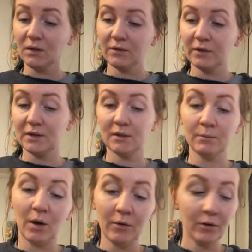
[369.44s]
If it didn't
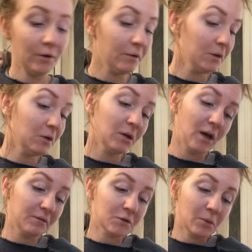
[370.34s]
bother you, then you don't
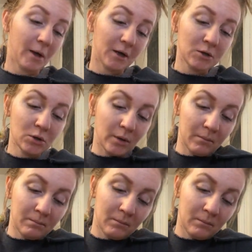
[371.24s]
have to go back and do it.